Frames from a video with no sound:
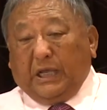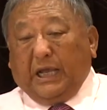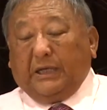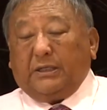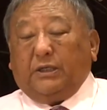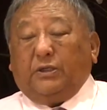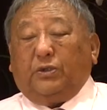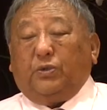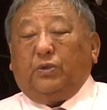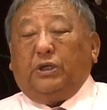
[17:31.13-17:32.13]
that,
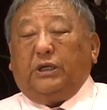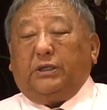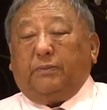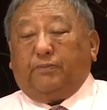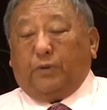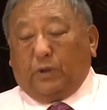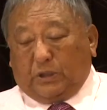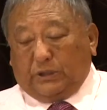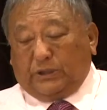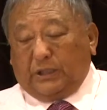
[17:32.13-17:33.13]
you need
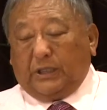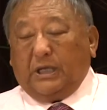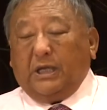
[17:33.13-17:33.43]
focusing.